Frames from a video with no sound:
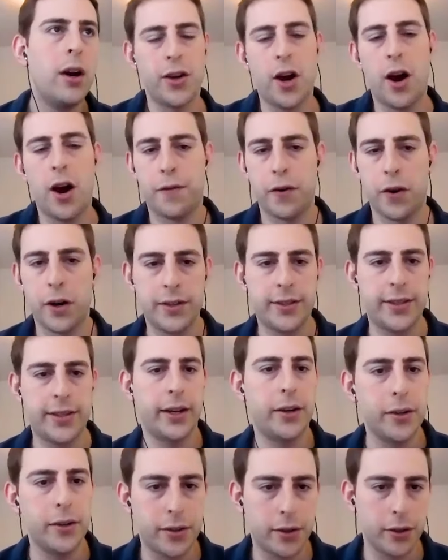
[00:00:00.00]
let's offer a
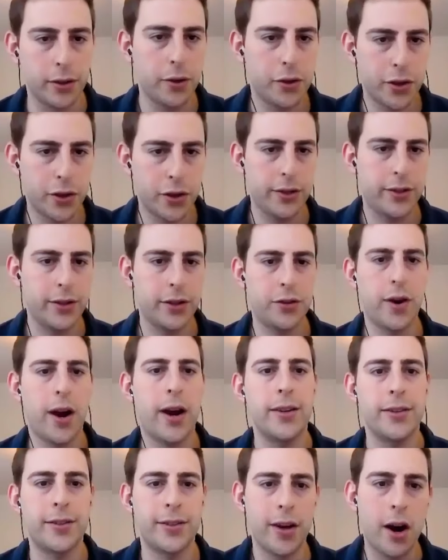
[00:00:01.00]
single solution to
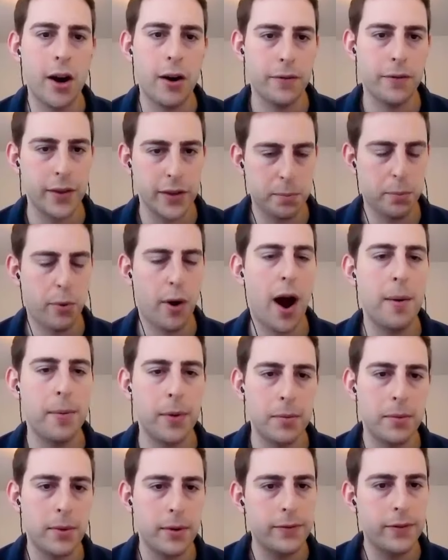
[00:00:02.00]
try to solve this
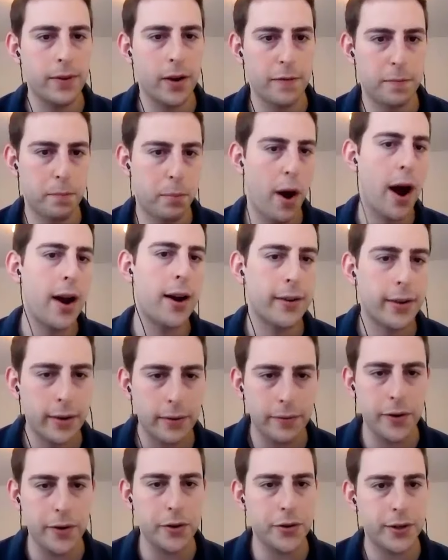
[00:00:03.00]
problem of, of product
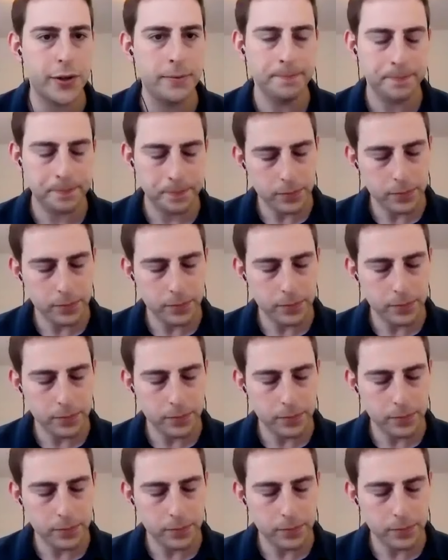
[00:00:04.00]
confusion.